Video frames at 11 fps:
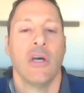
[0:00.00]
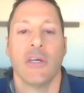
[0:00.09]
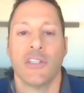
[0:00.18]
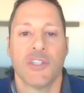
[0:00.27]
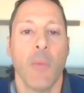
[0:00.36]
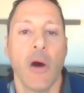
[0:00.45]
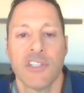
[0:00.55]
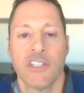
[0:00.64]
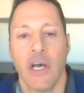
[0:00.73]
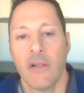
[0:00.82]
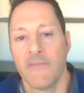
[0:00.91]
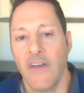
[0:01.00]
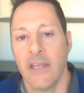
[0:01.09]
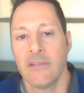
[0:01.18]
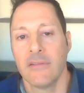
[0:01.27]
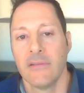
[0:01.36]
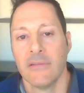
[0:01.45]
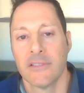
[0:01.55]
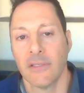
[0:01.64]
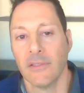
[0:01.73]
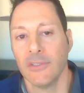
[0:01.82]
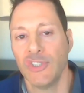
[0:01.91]
a small cell fed
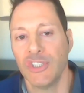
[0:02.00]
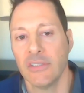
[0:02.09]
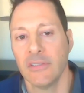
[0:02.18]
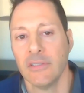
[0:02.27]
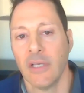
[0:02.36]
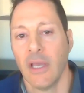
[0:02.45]
solution